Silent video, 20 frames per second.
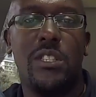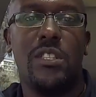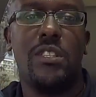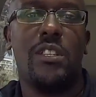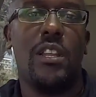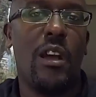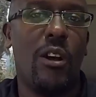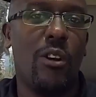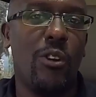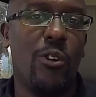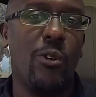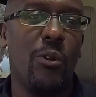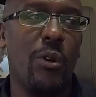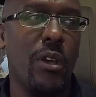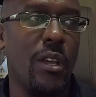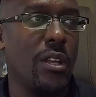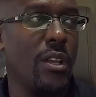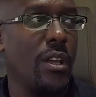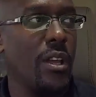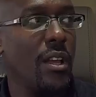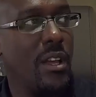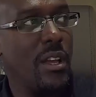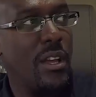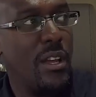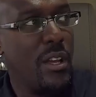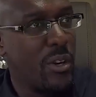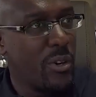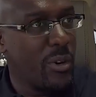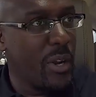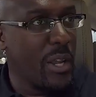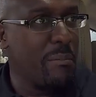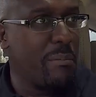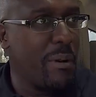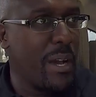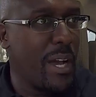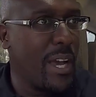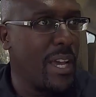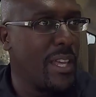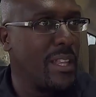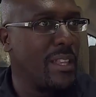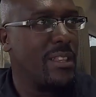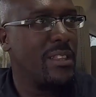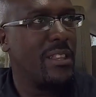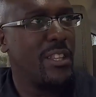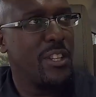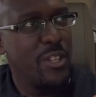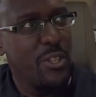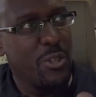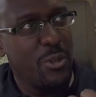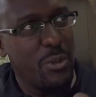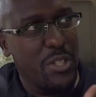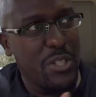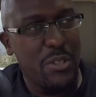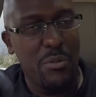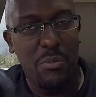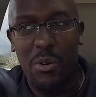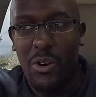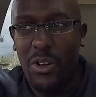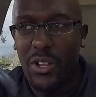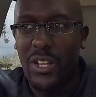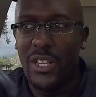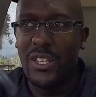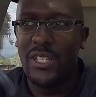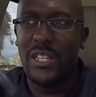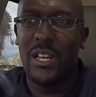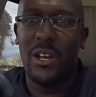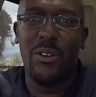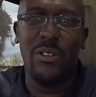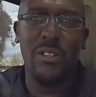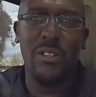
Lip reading: we're just now going right by the newest mall in